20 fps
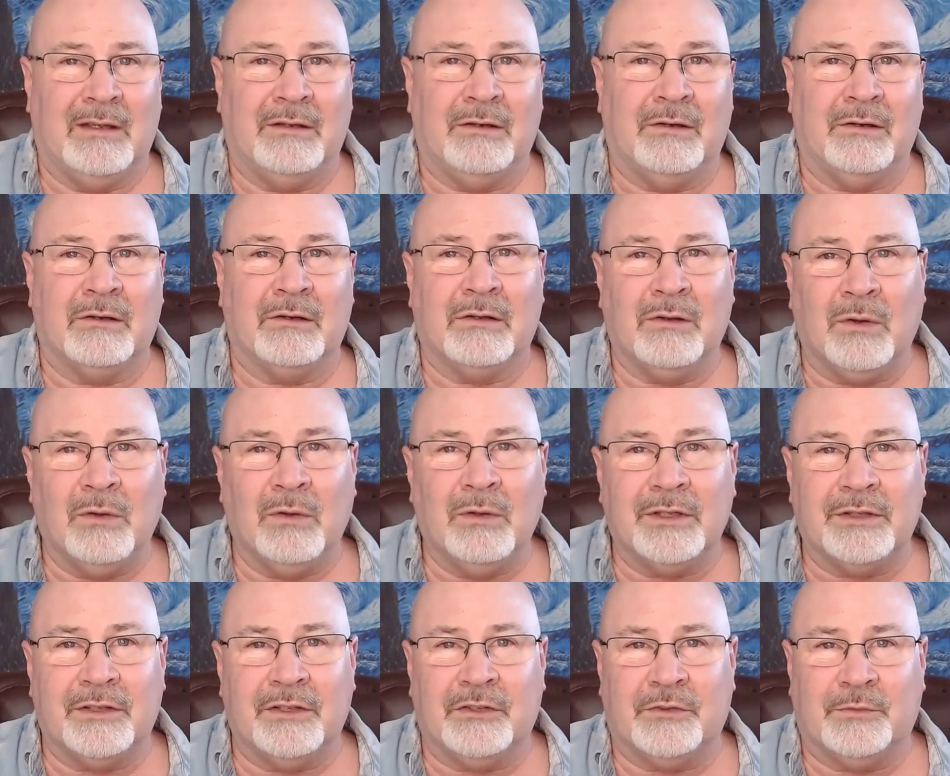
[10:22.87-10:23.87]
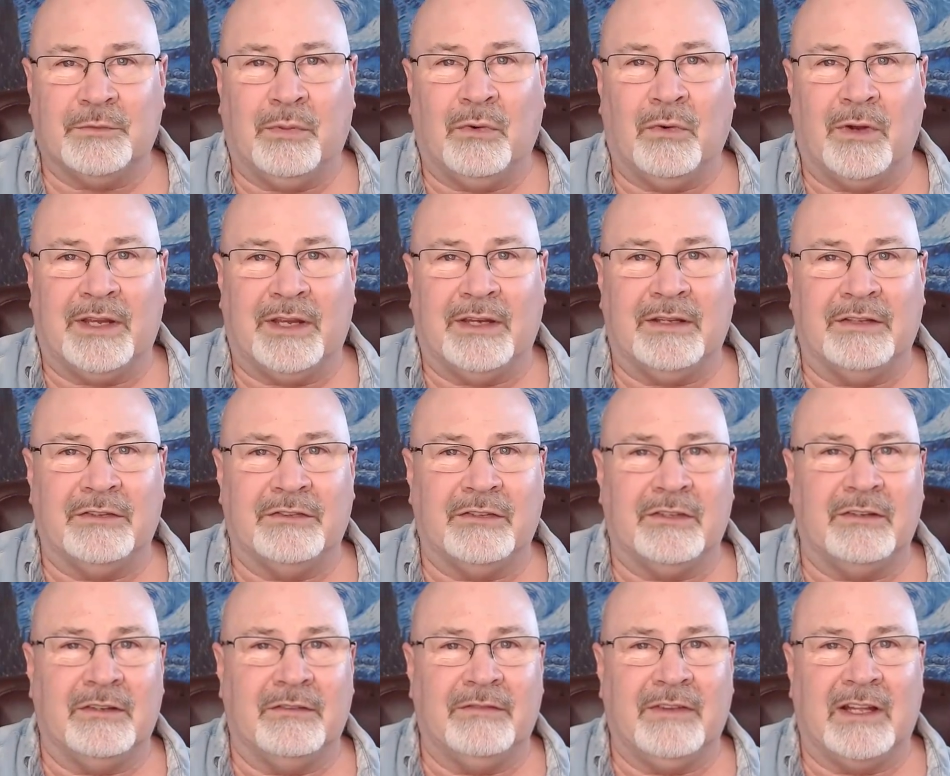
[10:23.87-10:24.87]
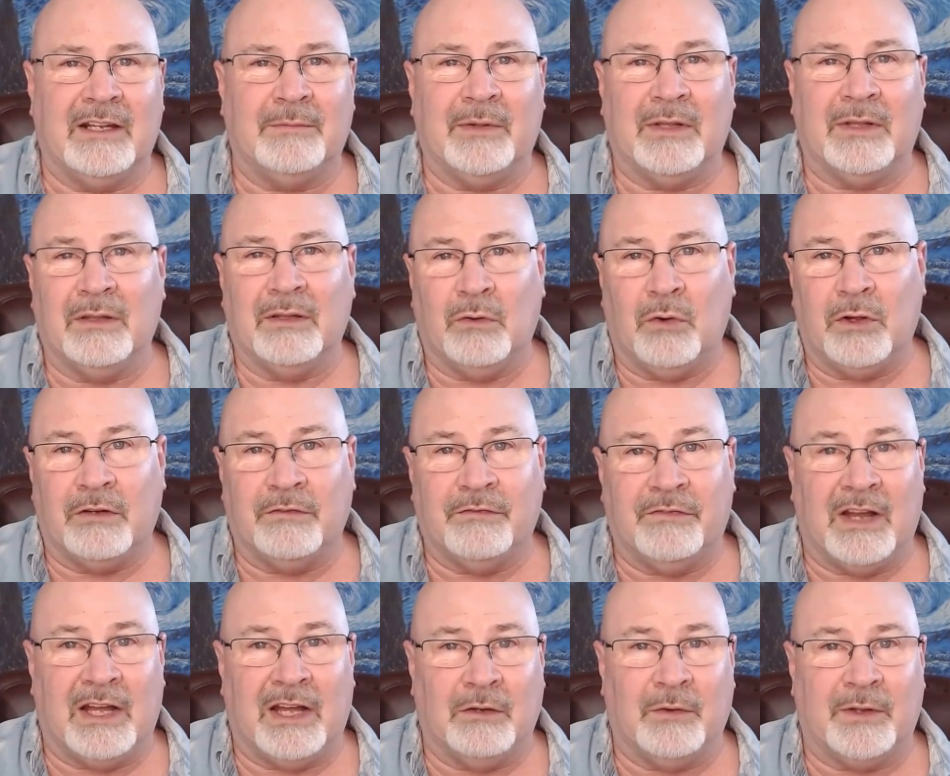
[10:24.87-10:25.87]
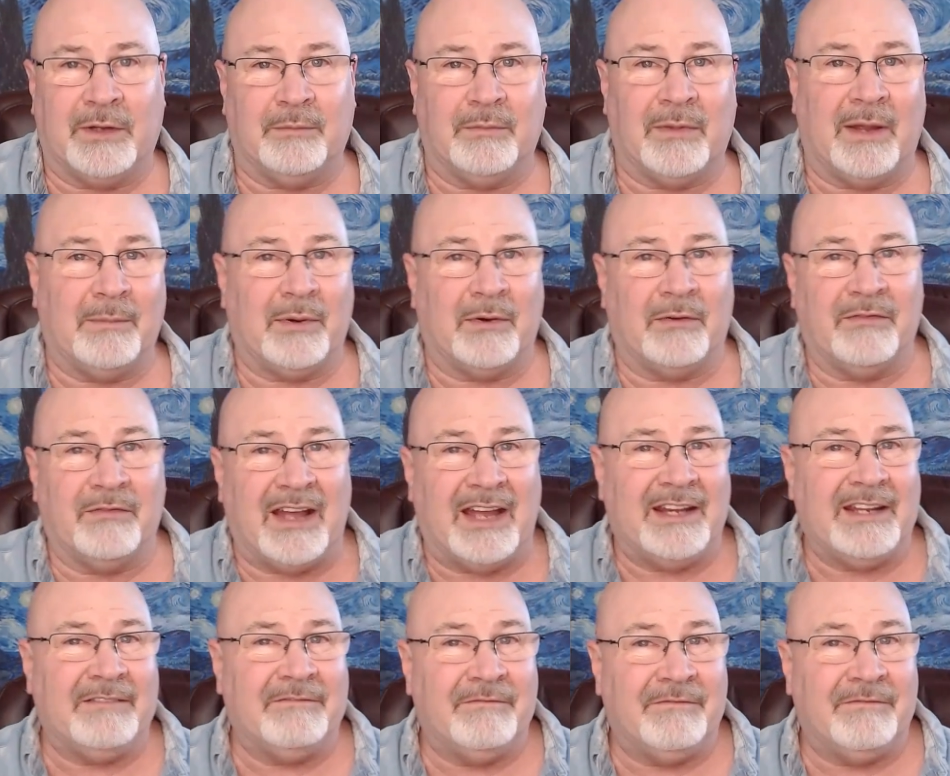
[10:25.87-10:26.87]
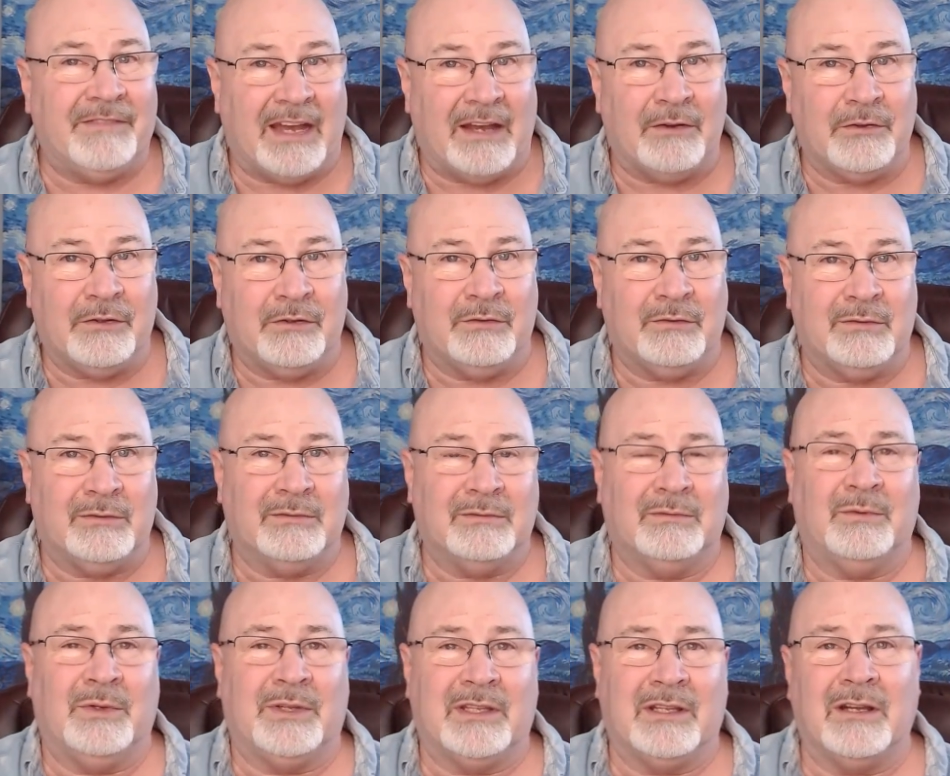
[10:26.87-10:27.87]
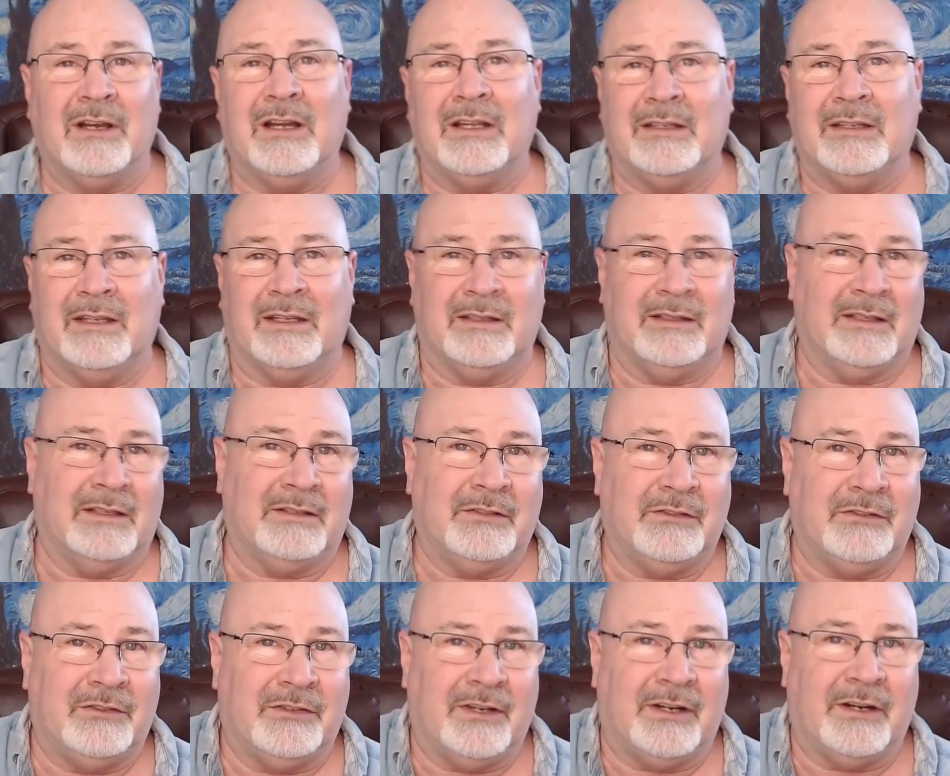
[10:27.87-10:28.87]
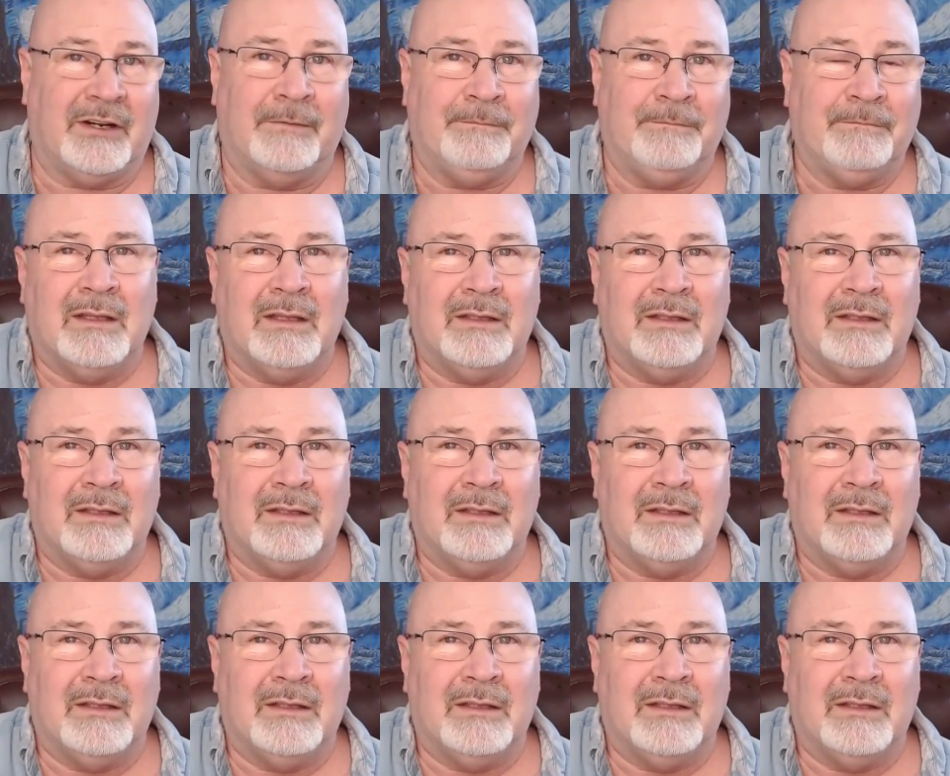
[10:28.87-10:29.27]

Your goal at this point is to develop a loyal following by providing value with content that you share.